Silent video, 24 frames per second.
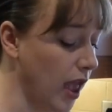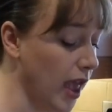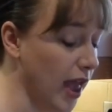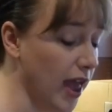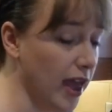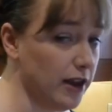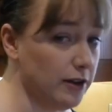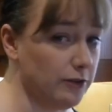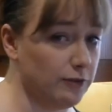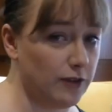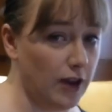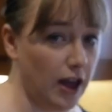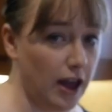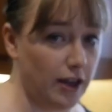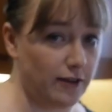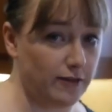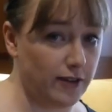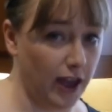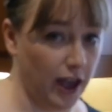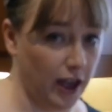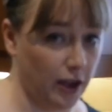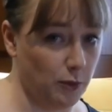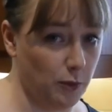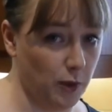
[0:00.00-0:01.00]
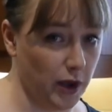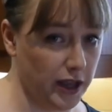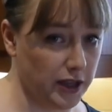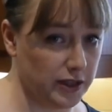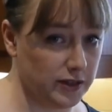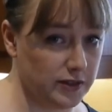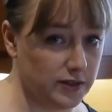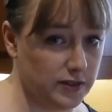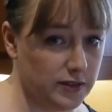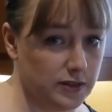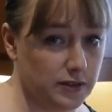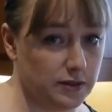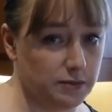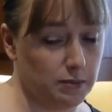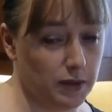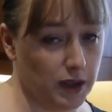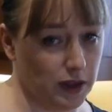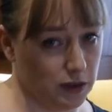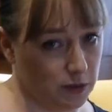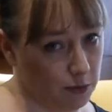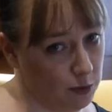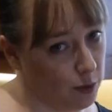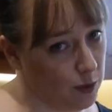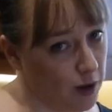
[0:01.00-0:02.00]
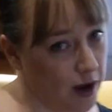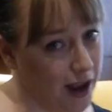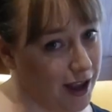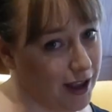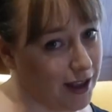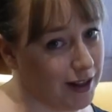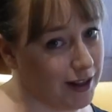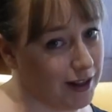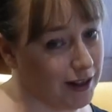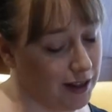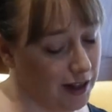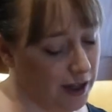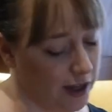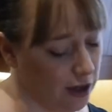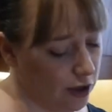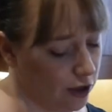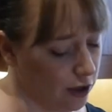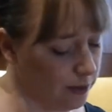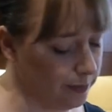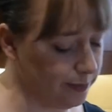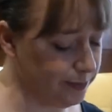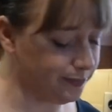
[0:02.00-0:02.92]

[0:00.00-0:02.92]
and 5 egg whites make the meringue later.